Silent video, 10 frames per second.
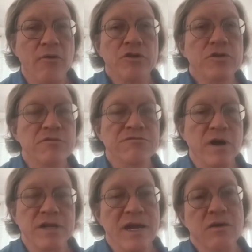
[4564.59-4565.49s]
you going to
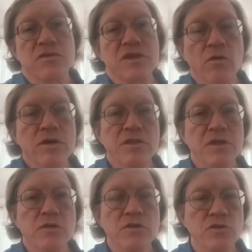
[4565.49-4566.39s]
find out? The only thing
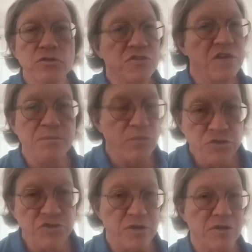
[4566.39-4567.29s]
you can do is keep
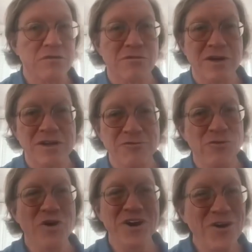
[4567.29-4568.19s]
pushing, right? If
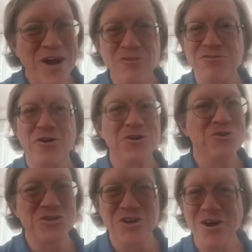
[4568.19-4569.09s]
you want to know how far you
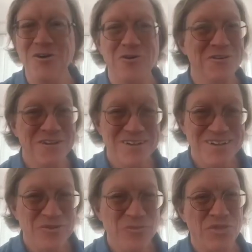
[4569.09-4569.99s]
can go
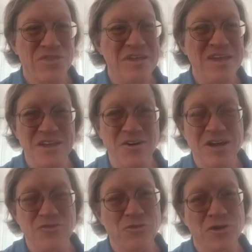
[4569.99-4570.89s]
with the
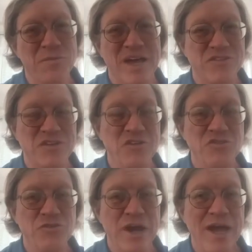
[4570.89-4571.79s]
intellectual capacities
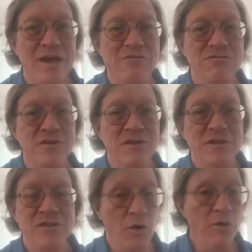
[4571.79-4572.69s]
you have,
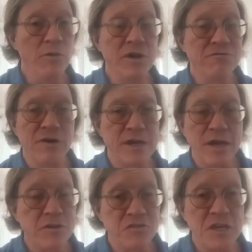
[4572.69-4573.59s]
the only way to find
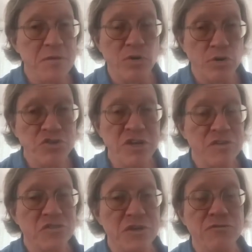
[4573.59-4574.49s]
out is keep pushing
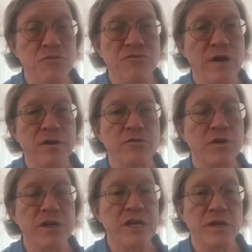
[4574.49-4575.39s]
and see if you finally
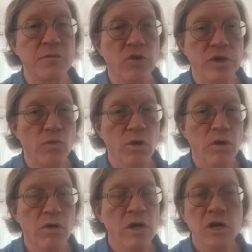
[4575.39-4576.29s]
really hit a brick
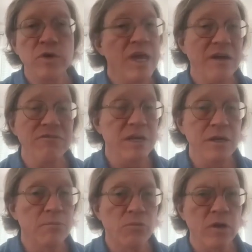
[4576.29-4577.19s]
wall. We haven't
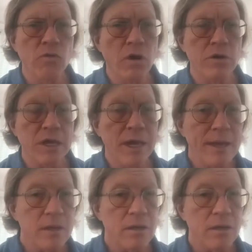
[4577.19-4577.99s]
hit a brick wall yet,